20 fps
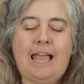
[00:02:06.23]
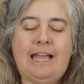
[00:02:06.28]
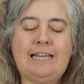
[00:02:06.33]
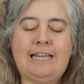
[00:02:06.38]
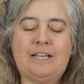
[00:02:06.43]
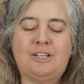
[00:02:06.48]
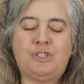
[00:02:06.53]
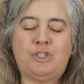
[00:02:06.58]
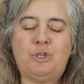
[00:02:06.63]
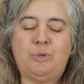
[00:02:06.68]

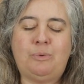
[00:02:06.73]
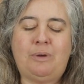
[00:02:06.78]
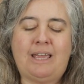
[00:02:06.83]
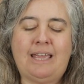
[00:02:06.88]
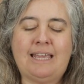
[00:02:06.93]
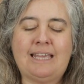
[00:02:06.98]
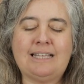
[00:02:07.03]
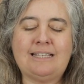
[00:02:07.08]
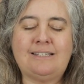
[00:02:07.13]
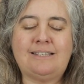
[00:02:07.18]
and as you
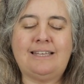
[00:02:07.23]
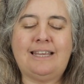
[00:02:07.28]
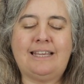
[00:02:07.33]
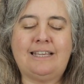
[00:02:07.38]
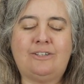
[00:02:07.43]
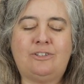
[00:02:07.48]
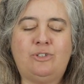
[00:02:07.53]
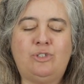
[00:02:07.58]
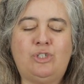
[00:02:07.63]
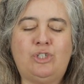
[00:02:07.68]

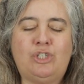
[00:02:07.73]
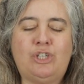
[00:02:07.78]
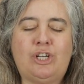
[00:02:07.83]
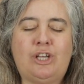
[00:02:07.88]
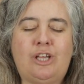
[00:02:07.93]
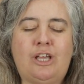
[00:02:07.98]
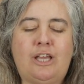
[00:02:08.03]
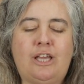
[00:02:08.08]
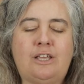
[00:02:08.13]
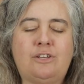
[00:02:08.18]
exhale,
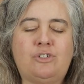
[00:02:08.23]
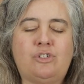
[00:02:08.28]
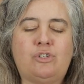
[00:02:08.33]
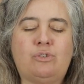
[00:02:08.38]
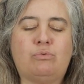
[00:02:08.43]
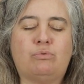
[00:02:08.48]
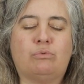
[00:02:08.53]
just